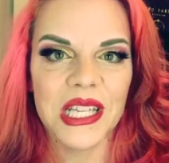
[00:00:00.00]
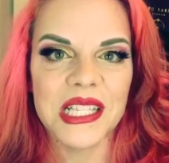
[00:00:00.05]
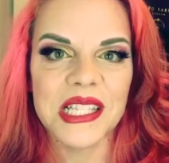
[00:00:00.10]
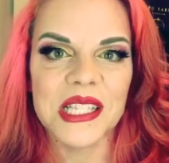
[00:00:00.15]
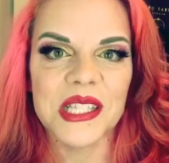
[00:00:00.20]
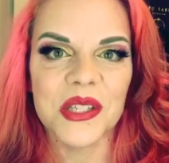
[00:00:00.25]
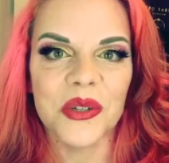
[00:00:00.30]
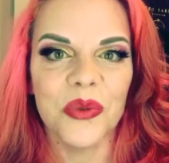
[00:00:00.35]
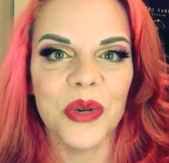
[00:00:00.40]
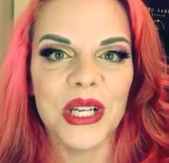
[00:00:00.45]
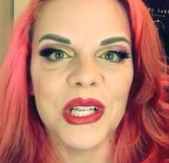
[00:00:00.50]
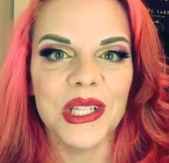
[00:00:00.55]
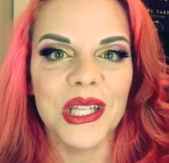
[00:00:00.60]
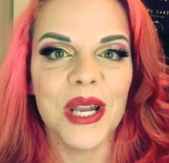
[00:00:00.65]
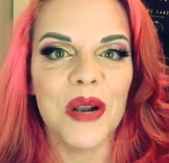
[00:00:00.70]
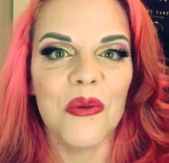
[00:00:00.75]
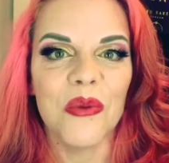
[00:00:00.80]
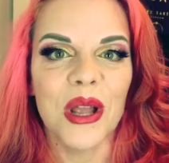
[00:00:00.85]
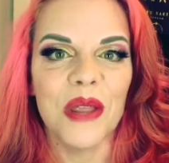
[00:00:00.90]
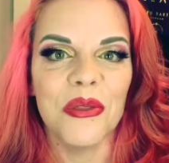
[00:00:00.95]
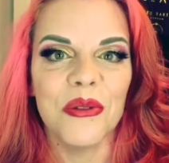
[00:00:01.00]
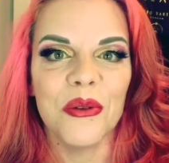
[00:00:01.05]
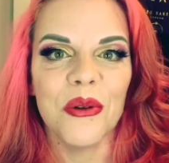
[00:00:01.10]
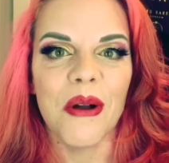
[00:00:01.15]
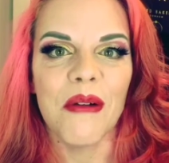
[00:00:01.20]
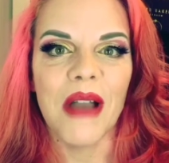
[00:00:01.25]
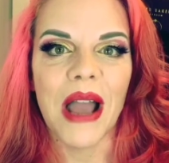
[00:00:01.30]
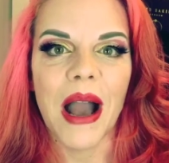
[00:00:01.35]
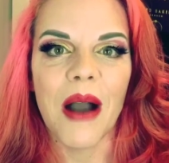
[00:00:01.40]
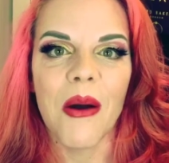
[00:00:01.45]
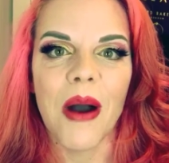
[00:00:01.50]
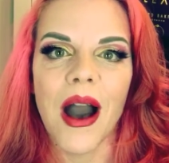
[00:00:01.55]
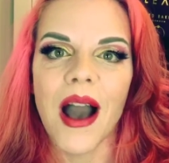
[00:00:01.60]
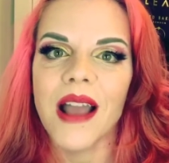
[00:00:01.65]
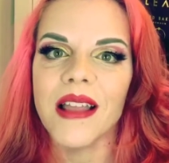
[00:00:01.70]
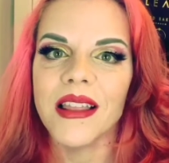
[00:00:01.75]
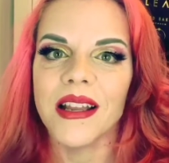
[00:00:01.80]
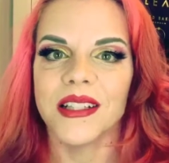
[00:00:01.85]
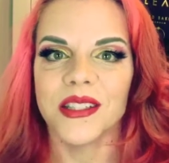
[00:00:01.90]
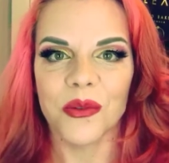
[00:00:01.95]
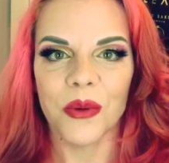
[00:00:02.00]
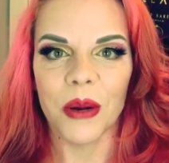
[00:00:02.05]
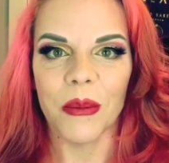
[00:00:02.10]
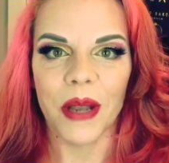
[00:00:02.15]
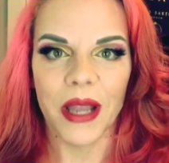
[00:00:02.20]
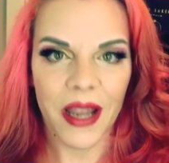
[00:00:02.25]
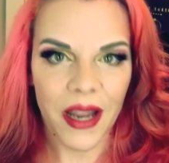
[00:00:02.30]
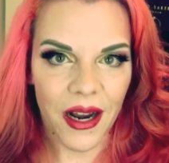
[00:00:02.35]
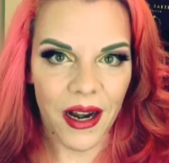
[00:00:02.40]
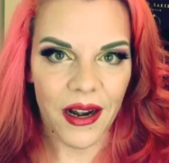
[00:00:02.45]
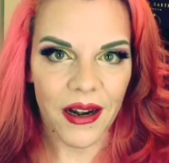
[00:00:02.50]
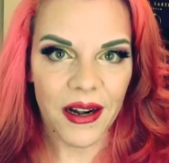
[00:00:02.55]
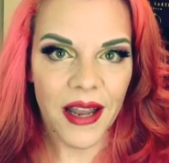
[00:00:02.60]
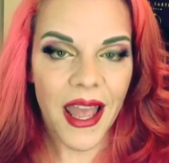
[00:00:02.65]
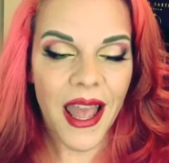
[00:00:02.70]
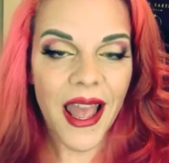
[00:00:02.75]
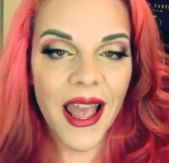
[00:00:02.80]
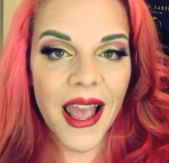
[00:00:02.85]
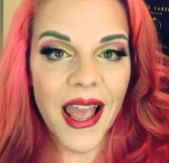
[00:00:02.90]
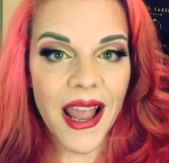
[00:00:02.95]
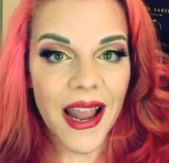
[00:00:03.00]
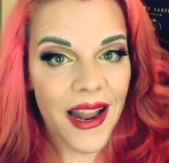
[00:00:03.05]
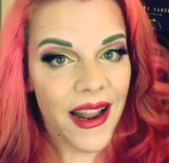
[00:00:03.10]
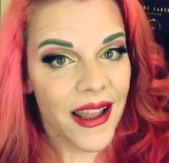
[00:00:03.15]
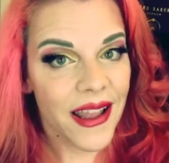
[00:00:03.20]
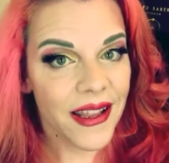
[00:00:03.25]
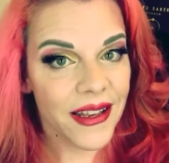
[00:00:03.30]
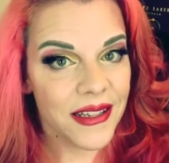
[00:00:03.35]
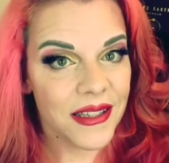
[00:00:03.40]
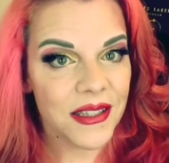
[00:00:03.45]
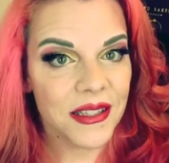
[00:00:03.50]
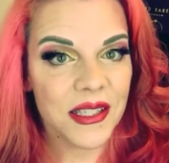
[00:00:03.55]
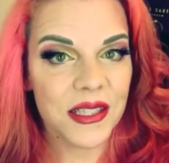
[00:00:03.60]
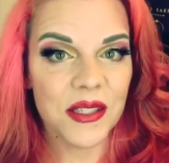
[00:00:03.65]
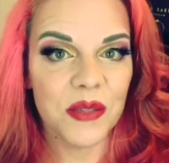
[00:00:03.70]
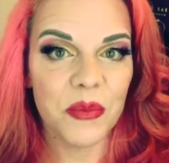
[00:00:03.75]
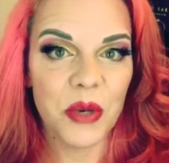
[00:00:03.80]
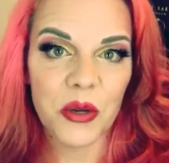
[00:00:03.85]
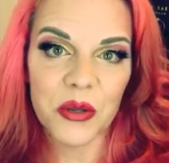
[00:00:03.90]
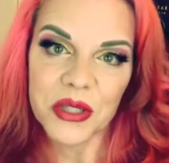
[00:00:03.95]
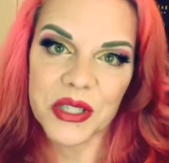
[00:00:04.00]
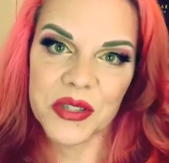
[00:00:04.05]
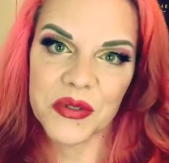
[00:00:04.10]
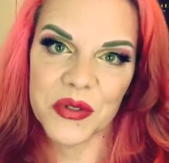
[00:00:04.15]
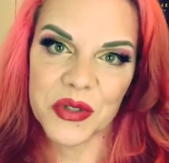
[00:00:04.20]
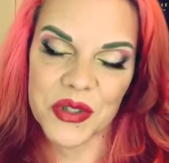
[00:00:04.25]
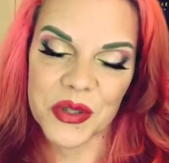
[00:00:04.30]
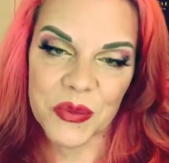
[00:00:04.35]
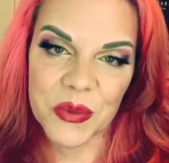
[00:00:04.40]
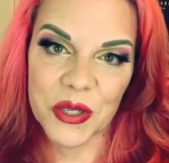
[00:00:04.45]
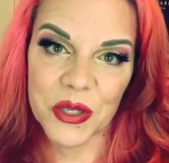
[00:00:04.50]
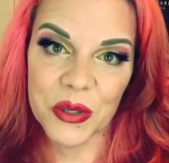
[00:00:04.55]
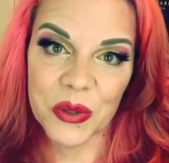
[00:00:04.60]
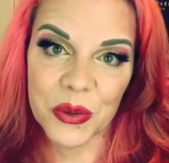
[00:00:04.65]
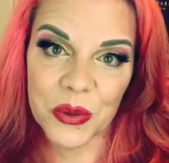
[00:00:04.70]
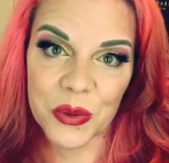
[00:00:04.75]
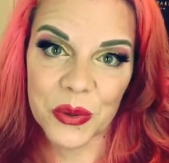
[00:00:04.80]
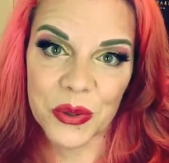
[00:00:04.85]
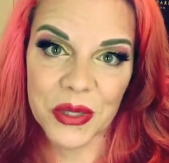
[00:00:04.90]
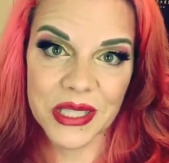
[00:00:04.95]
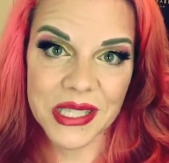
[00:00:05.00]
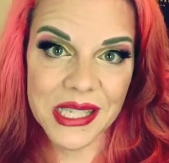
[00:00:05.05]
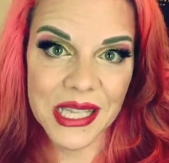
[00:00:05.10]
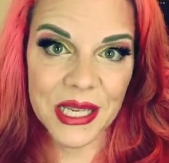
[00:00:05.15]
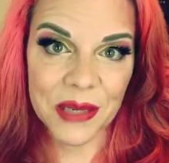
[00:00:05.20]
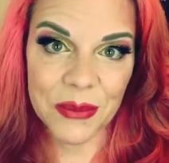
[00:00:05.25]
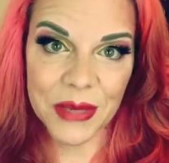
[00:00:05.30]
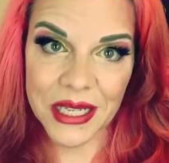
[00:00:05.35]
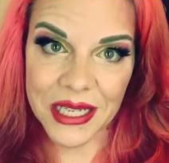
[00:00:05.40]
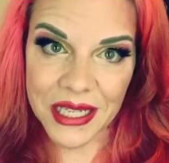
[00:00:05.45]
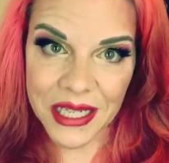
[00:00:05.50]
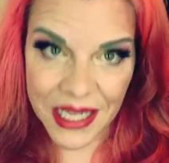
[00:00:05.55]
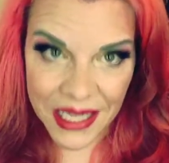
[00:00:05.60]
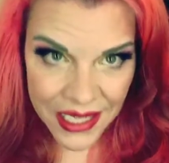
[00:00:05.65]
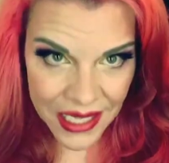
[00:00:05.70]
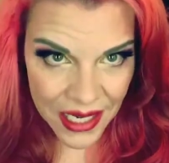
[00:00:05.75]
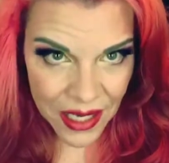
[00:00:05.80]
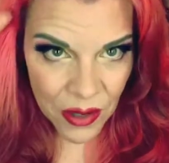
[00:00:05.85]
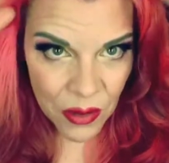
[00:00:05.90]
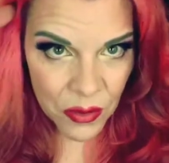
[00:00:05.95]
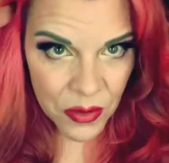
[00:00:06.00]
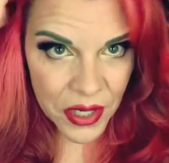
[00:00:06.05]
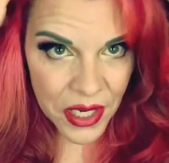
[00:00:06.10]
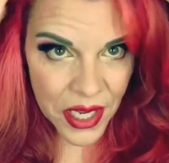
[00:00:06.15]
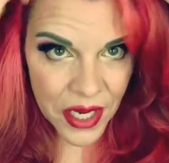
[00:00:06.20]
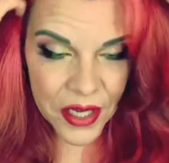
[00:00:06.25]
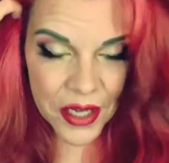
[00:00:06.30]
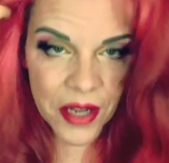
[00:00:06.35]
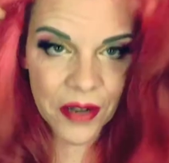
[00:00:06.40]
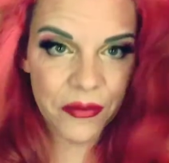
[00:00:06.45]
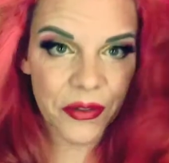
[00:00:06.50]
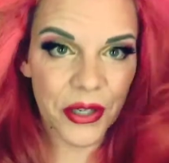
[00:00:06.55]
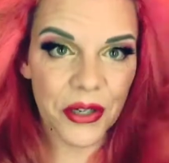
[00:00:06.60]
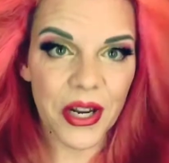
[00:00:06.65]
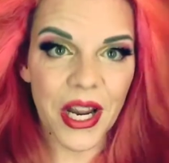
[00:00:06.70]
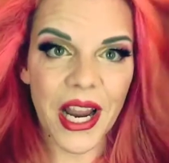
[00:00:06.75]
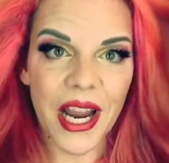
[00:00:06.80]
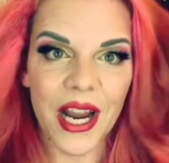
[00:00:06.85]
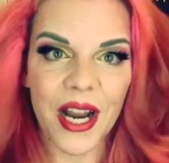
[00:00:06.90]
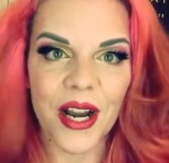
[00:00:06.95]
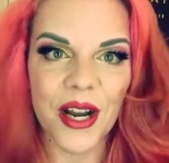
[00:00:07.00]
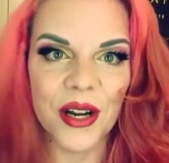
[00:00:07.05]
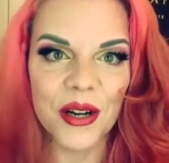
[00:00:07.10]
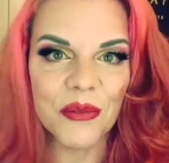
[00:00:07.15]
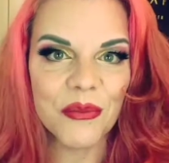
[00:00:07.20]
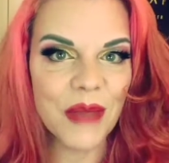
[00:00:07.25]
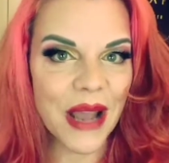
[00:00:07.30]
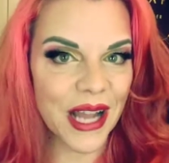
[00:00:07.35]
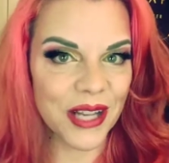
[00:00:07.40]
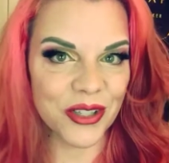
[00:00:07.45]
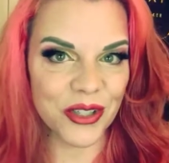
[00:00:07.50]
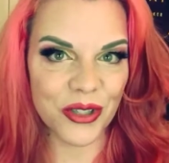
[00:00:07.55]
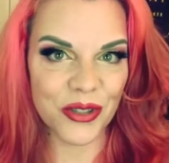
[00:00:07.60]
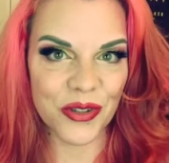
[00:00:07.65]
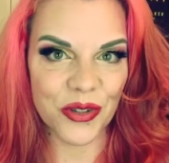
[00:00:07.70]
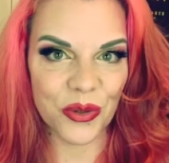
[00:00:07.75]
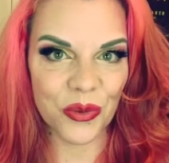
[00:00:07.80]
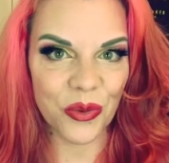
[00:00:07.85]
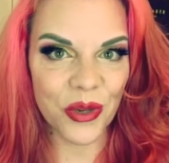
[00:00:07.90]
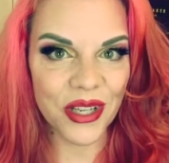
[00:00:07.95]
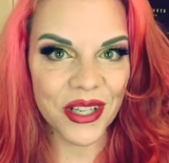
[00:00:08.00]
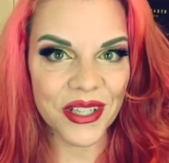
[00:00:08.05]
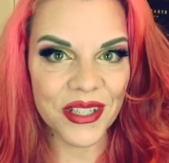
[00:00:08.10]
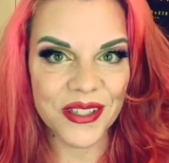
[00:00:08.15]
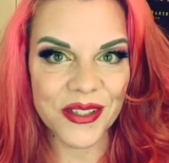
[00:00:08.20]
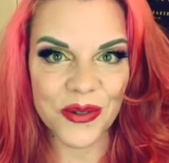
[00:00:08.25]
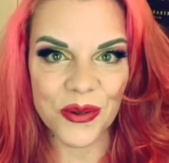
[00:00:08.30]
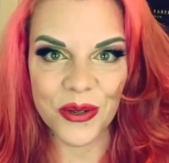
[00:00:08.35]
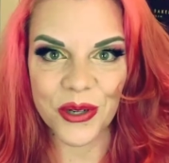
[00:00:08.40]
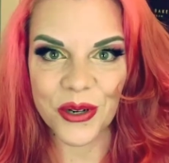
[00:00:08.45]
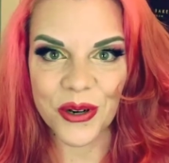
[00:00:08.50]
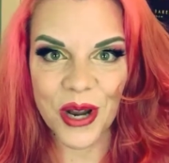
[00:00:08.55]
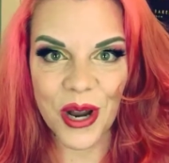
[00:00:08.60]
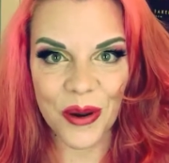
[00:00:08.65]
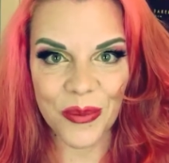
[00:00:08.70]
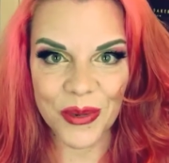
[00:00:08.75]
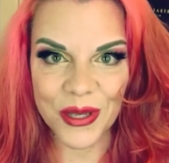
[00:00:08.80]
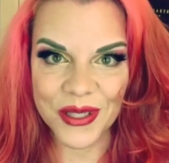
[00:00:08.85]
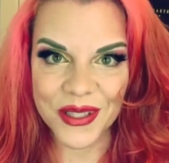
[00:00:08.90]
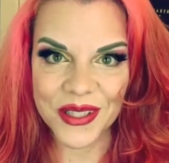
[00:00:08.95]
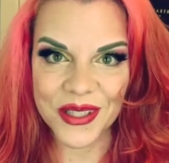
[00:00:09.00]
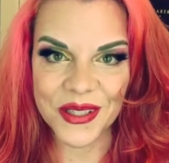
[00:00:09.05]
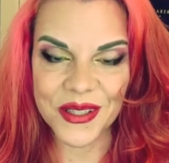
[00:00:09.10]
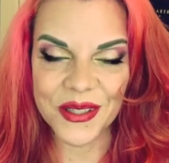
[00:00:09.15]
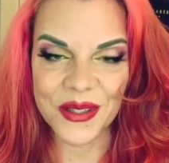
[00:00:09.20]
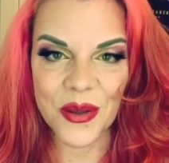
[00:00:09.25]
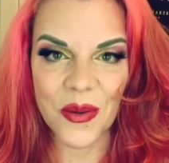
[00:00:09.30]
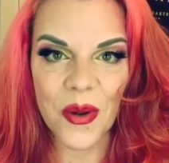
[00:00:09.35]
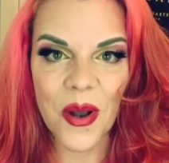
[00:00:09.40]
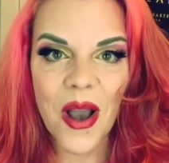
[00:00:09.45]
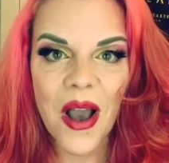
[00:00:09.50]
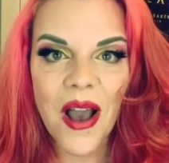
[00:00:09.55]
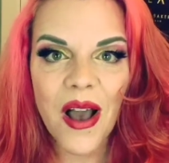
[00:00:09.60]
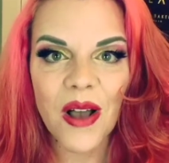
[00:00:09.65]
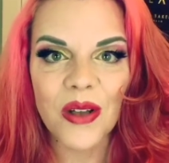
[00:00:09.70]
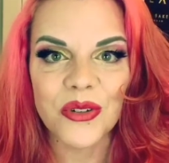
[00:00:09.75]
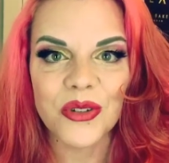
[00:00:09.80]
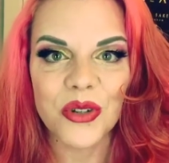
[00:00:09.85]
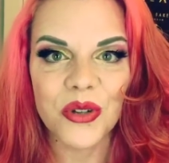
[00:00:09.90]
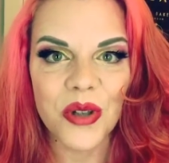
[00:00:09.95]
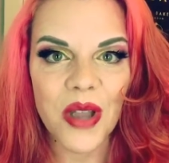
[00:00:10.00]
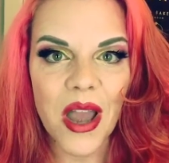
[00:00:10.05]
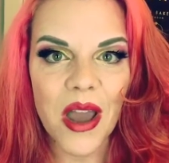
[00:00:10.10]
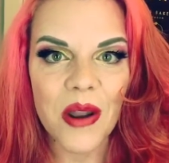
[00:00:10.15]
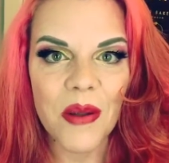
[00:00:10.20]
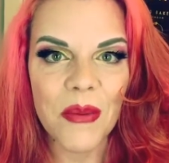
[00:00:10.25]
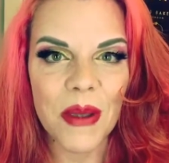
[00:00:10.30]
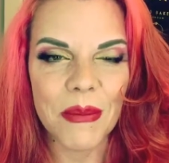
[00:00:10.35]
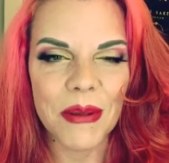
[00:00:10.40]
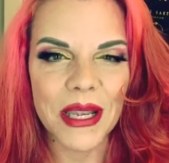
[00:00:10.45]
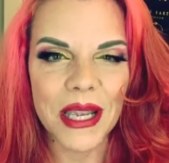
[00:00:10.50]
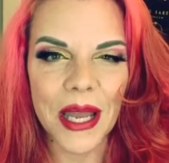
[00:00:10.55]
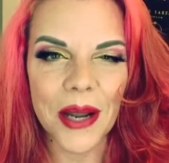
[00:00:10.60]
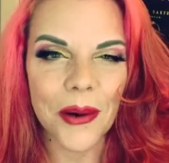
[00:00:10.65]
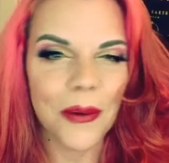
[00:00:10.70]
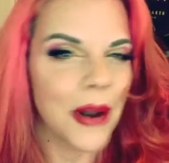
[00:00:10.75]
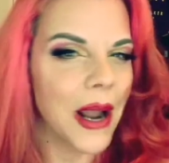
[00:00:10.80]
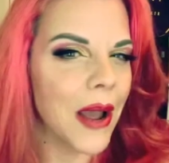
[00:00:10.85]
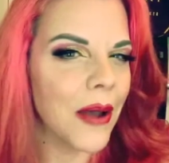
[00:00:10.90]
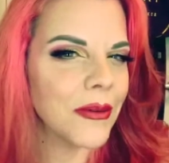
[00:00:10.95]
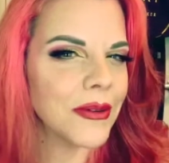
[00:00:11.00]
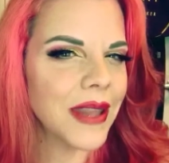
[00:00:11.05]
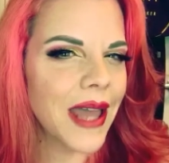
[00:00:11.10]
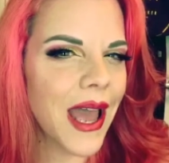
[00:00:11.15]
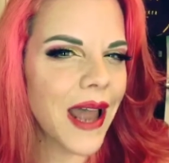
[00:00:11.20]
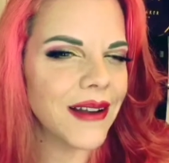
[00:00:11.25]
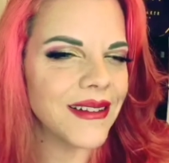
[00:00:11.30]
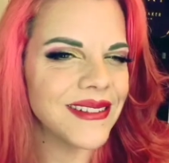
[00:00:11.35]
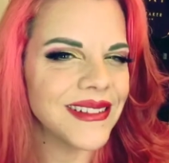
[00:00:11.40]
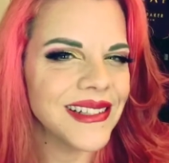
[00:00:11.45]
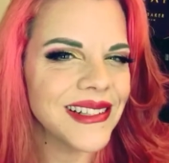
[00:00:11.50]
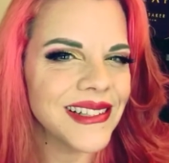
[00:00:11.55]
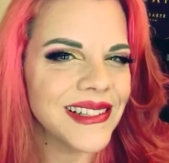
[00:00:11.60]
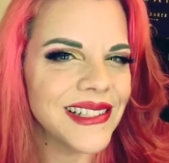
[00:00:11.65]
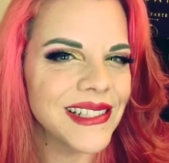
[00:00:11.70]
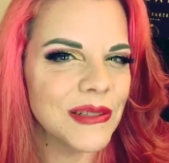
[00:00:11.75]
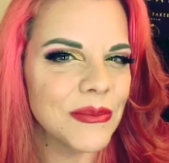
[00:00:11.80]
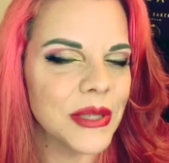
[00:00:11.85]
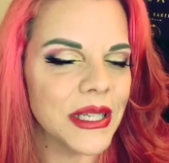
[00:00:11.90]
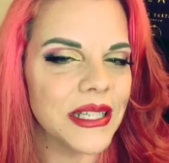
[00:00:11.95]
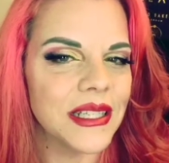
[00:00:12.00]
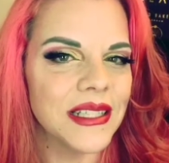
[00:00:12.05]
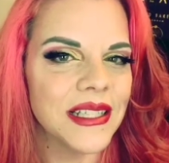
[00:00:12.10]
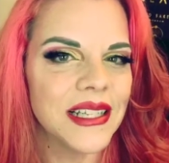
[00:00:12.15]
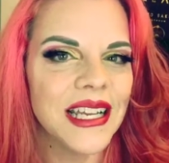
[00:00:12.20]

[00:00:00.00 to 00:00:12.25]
is a quick little run through of how I like to wear my hair. And this is a bonus for somebody who is like me and now none of your hair matches your wigs or your hair pieces. So I'll show you how to maybe get around that a little bit.